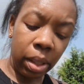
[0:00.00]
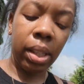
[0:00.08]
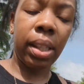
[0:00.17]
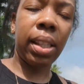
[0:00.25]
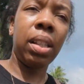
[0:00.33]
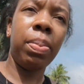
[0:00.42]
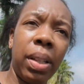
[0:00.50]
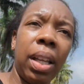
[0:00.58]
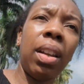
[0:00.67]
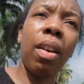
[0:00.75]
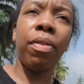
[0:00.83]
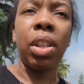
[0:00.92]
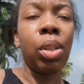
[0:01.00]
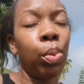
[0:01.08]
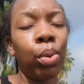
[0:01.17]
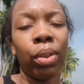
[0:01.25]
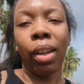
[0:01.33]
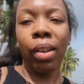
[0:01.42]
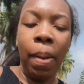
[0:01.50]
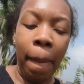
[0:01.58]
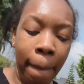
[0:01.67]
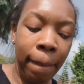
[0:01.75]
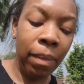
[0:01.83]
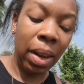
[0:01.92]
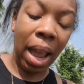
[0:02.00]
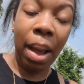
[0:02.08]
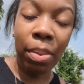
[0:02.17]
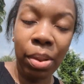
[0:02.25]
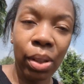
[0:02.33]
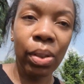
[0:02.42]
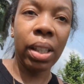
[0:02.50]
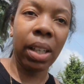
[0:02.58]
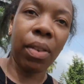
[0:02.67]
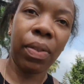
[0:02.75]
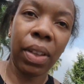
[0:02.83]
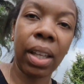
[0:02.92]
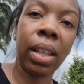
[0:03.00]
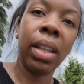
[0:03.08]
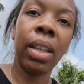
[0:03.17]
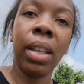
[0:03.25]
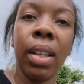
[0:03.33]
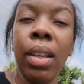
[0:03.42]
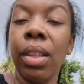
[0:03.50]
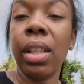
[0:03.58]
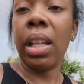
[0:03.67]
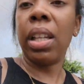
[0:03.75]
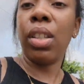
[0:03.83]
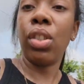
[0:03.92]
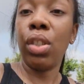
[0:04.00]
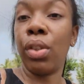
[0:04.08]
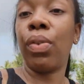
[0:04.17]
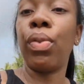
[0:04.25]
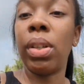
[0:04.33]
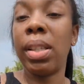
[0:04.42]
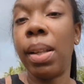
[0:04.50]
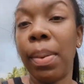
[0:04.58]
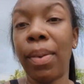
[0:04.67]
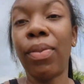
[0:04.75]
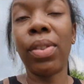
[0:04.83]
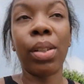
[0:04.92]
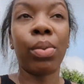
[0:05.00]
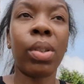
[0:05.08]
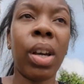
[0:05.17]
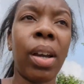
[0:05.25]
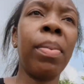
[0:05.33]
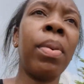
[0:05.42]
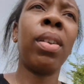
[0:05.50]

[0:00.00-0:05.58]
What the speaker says: are sleepy. They love this walk though. Absolutely love it. They literally just fall asleep every single time.